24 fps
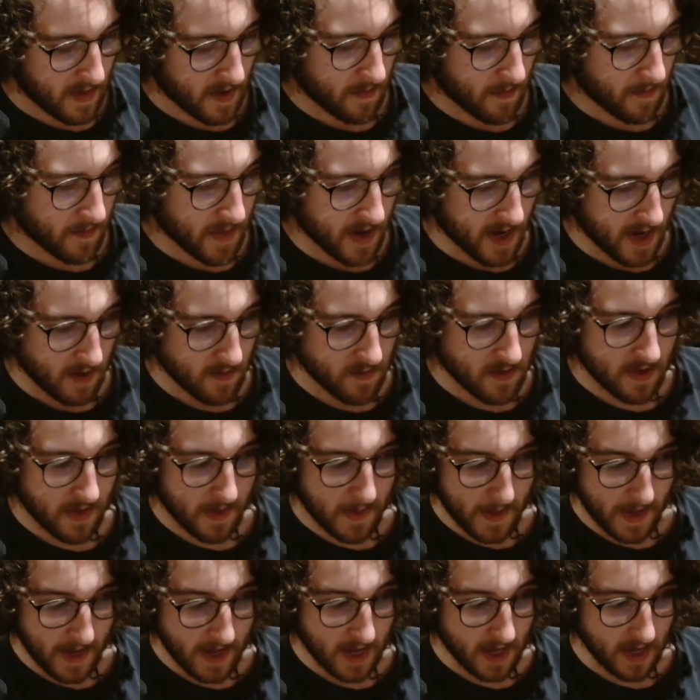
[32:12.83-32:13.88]
But I was
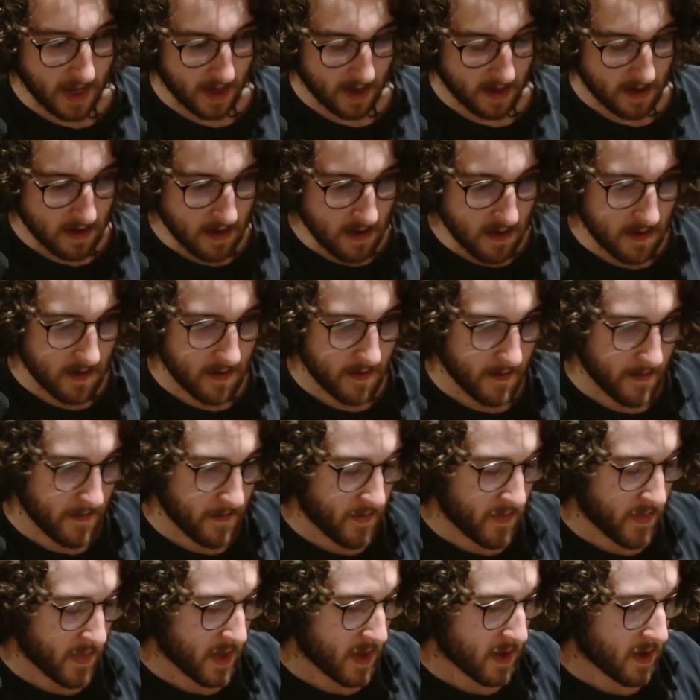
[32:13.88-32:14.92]
thinking
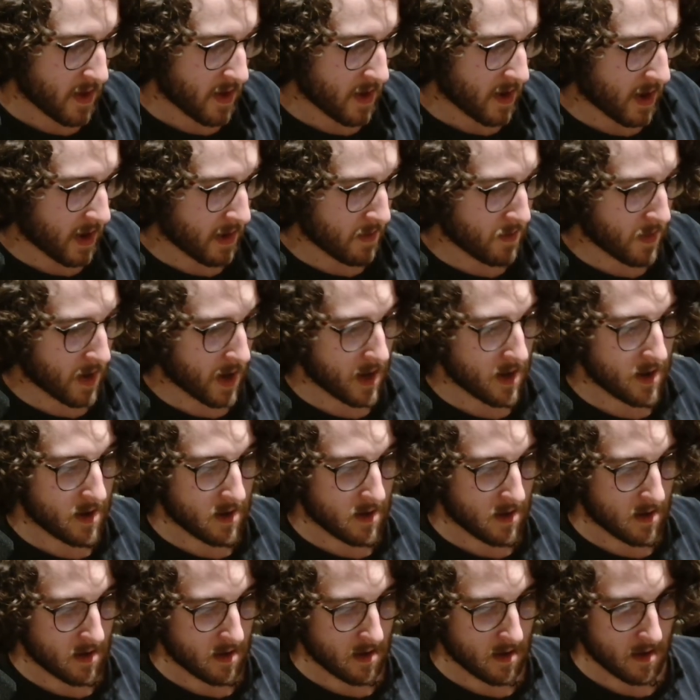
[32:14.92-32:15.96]
I might
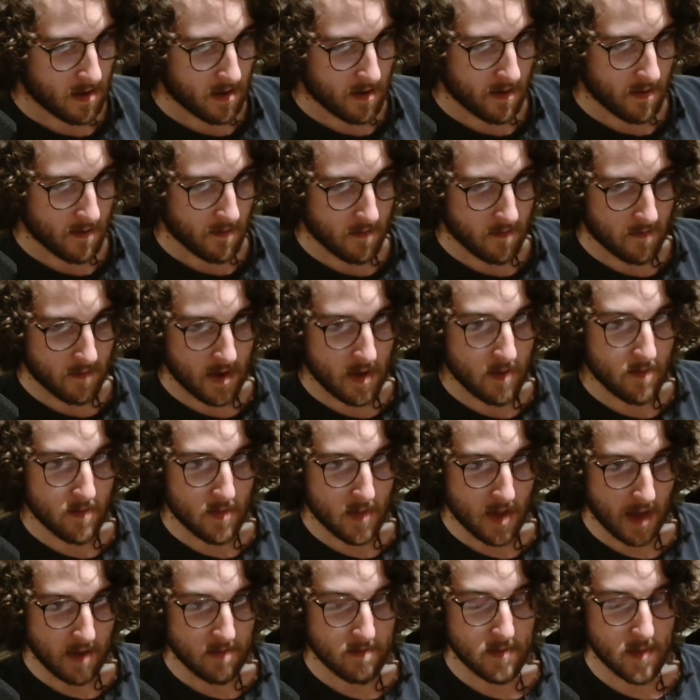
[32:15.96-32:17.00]

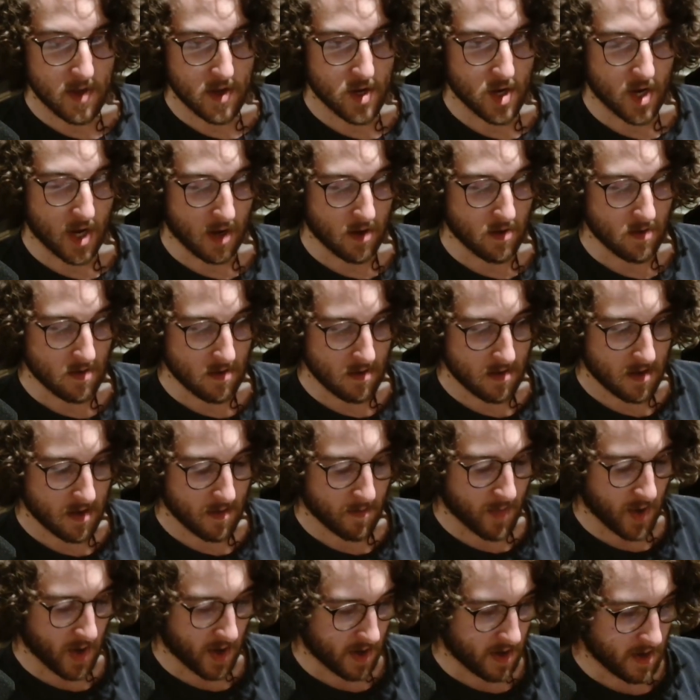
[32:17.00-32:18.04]
rename the channel to
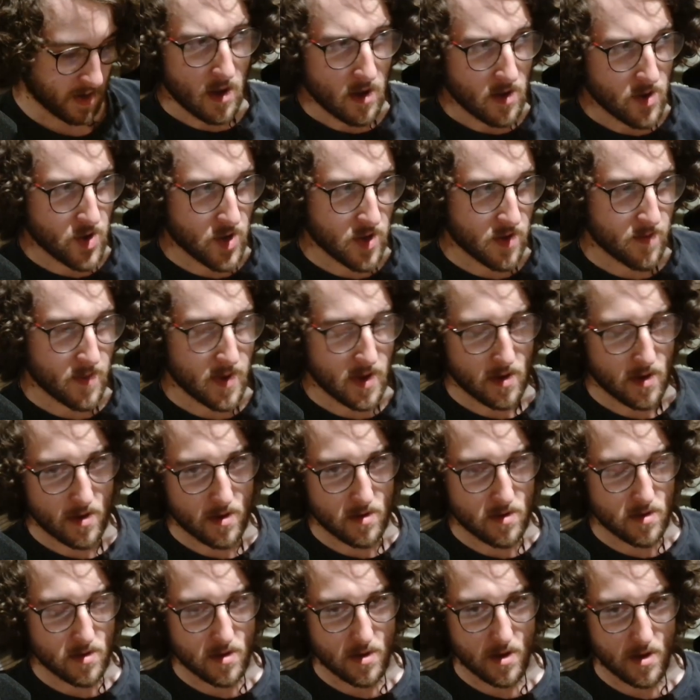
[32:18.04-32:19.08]
Pod, just
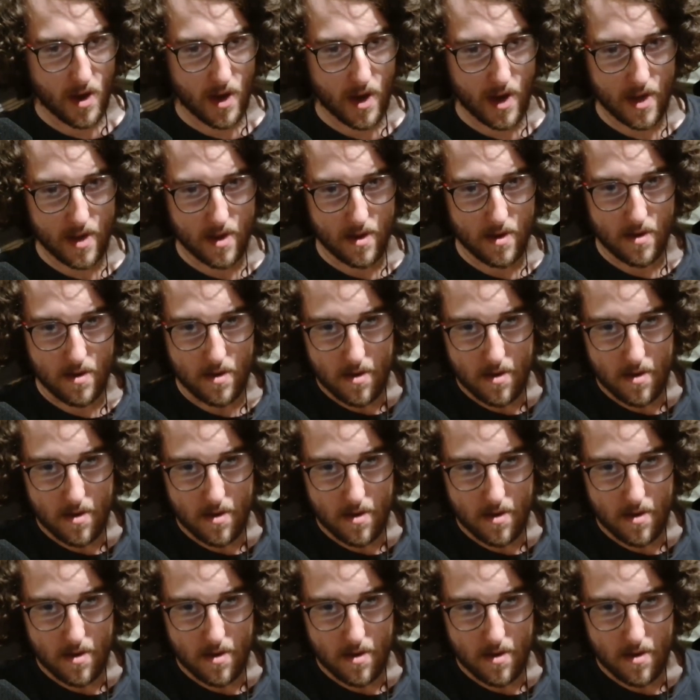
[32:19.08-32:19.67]
because I